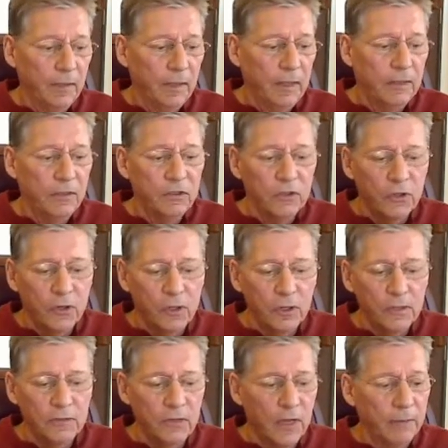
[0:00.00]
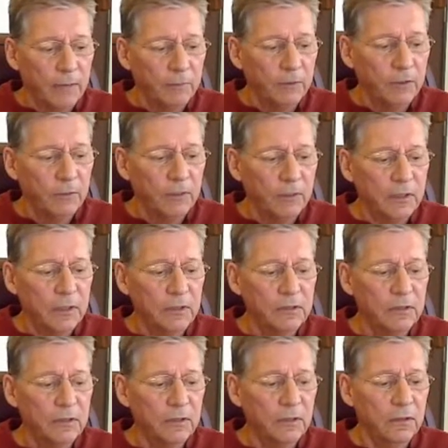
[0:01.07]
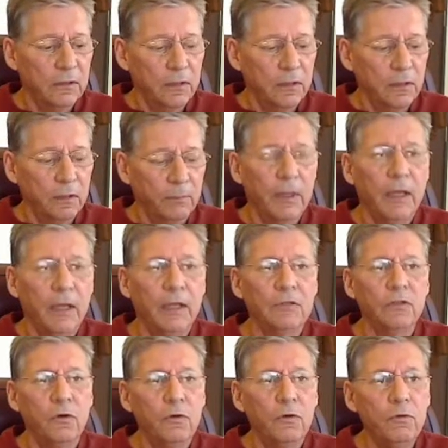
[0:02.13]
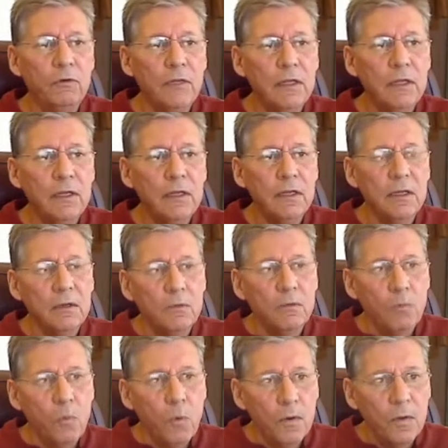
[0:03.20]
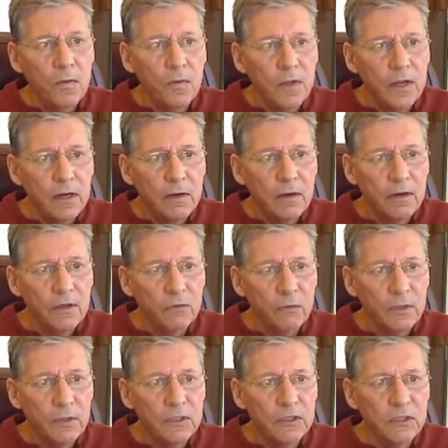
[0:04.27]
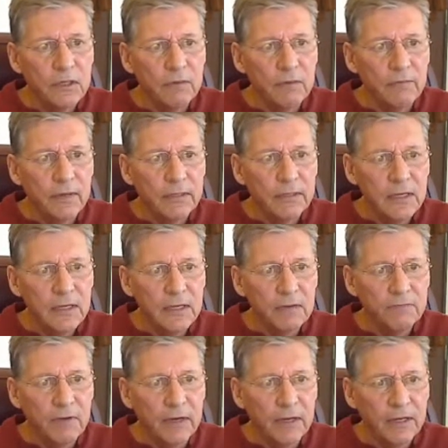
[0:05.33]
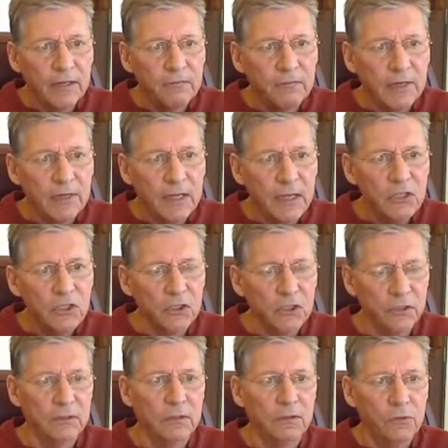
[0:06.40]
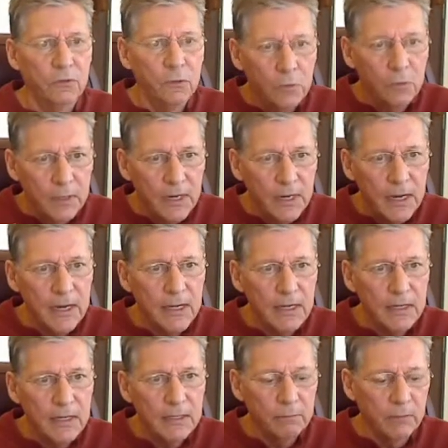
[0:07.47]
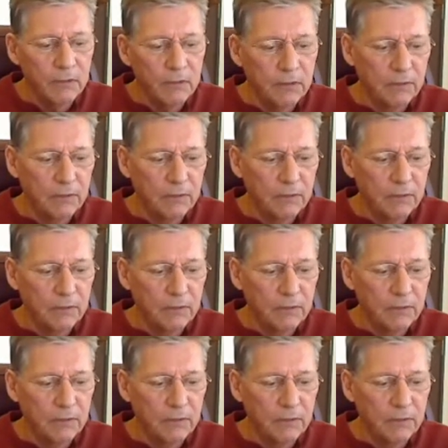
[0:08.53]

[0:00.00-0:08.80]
And it's called nominal because it applies only the characteristic of identification or name